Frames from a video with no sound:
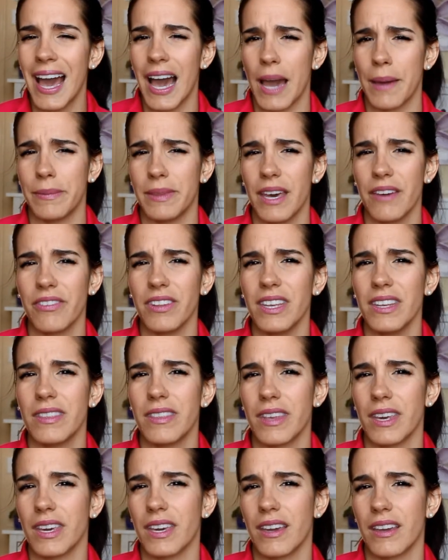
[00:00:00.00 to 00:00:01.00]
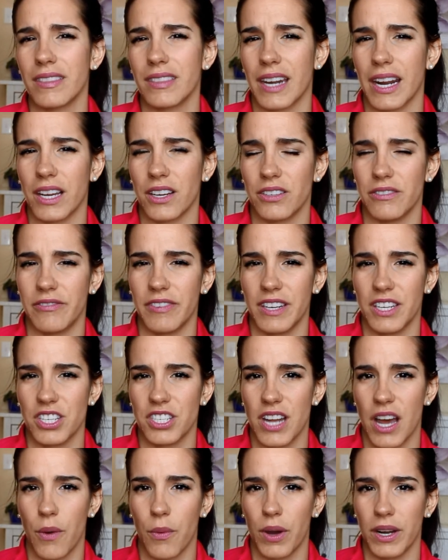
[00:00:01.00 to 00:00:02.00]
I'm definitely thinking that I could finish
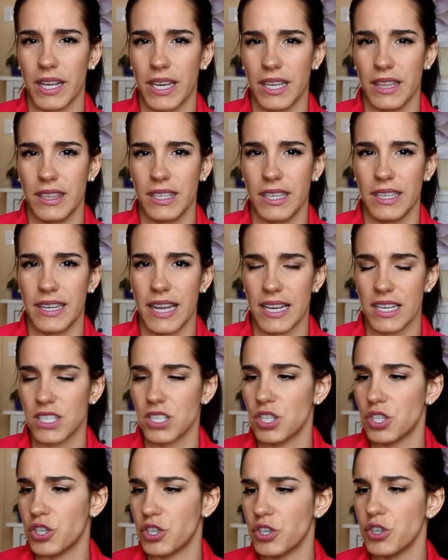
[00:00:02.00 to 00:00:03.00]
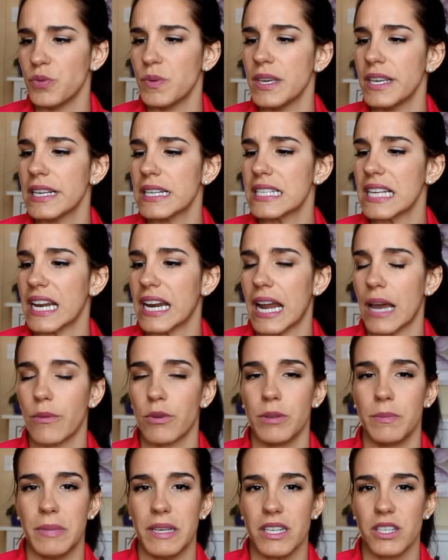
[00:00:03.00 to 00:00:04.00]
that one in the next 2 weeks, and I
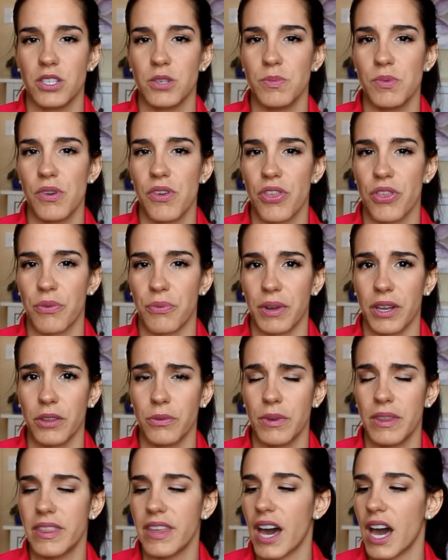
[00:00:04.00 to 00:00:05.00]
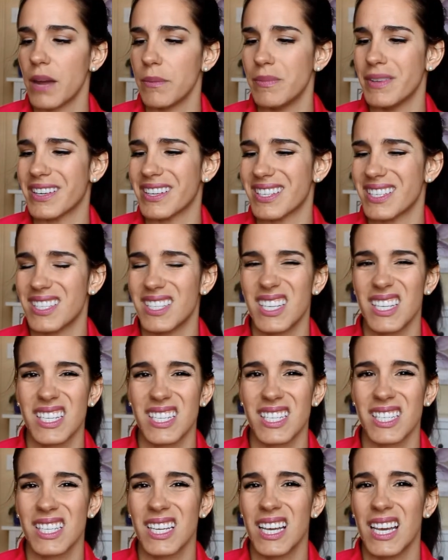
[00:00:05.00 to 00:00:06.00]
would be super thrilled with that, because
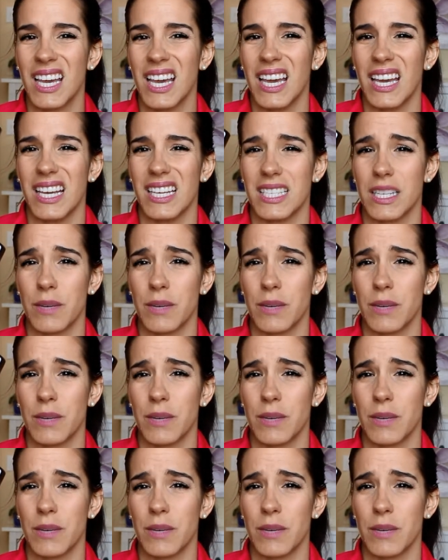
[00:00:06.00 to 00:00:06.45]
this is